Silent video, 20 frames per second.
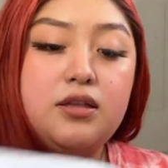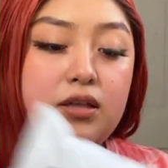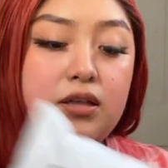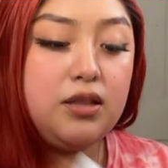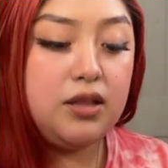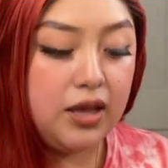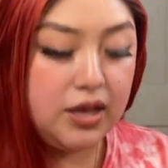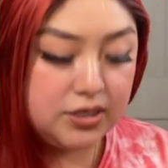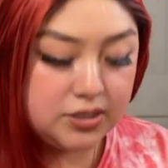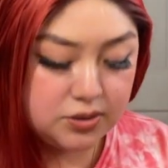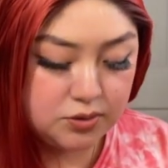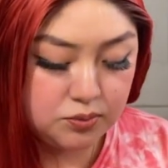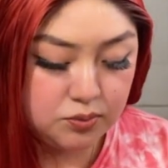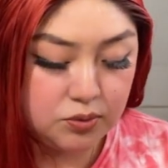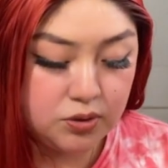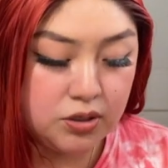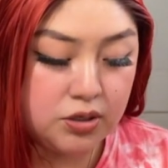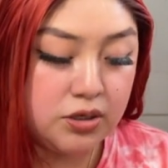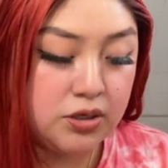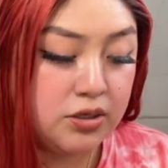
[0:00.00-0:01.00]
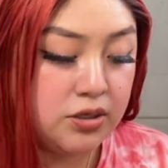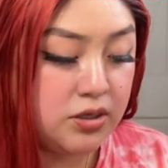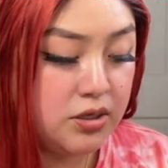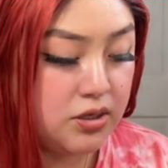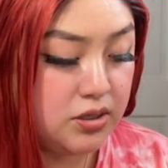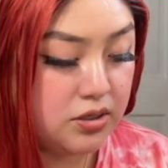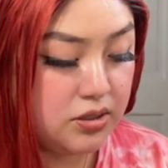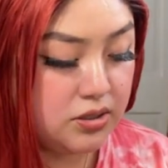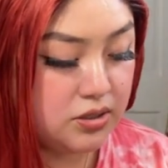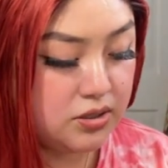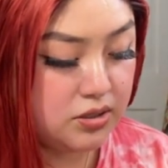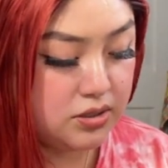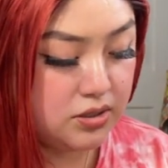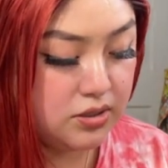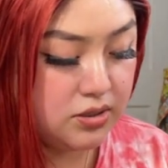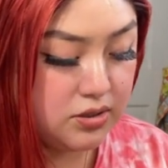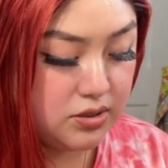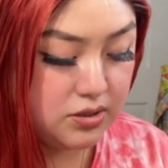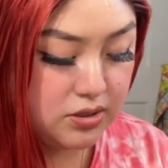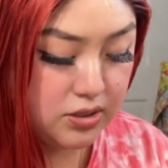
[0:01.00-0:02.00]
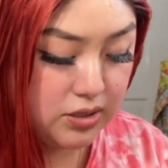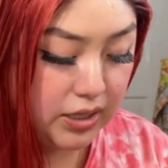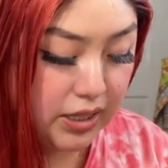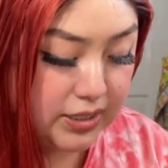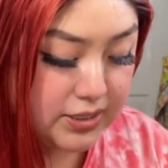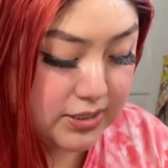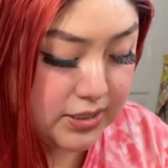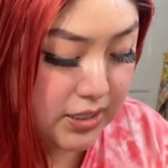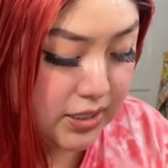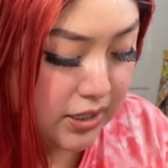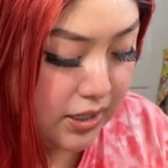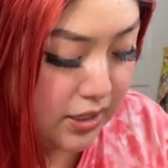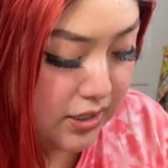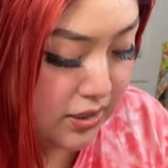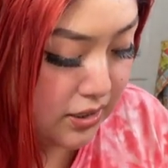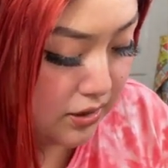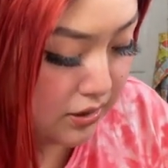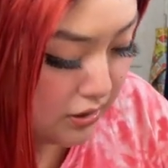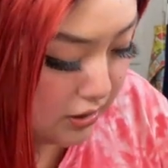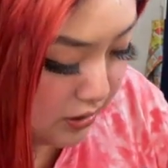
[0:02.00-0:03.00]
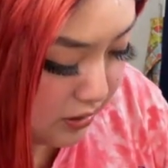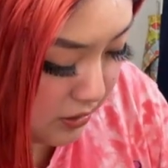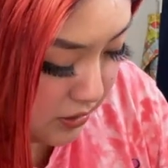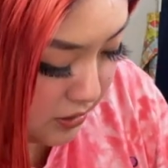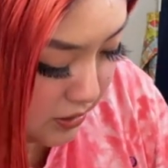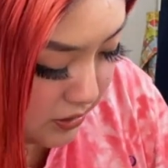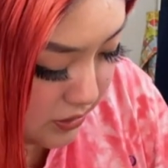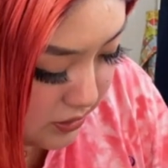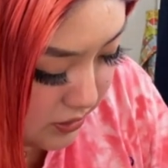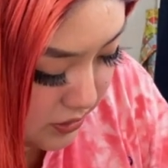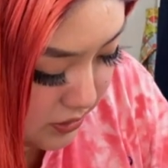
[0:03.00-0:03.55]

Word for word: The last one, last thing I got